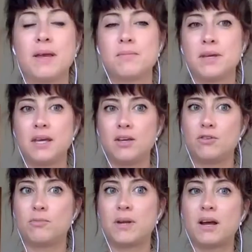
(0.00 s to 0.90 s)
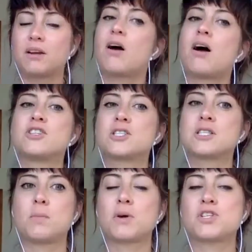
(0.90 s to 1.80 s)
maybe you've been
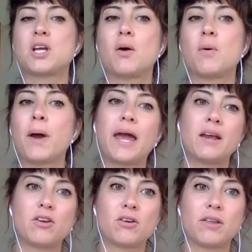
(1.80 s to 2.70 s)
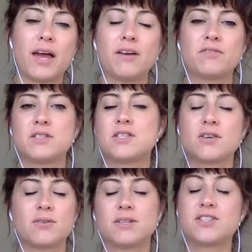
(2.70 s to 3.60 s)
unconsciously pushing away in your life. And
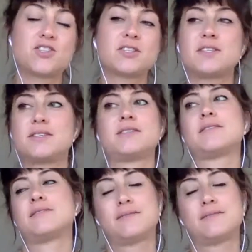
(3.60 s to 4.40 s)
so it's just,